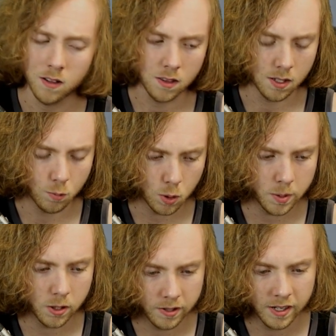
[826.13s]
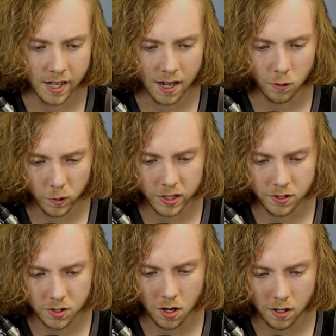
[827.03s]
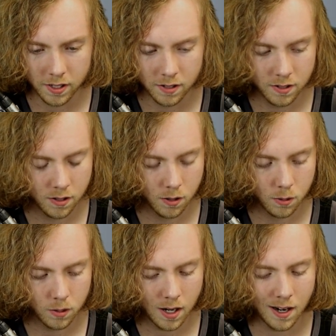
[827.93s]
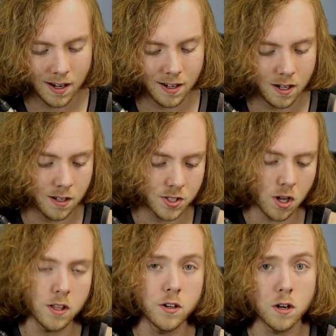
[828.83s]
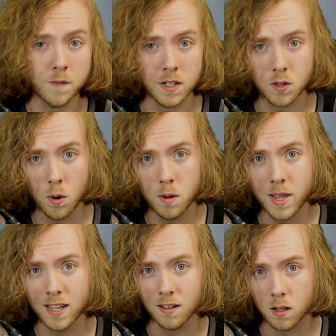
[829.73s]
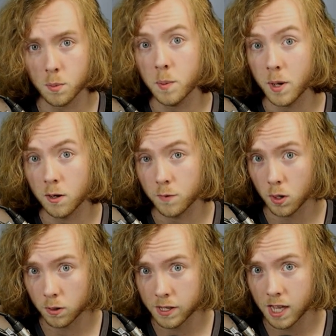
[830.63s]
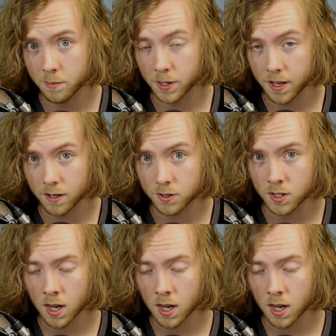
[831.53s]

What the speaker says: then we'll be looking at a really solid, a solid nerf that's going to make it a little bit better for early game players.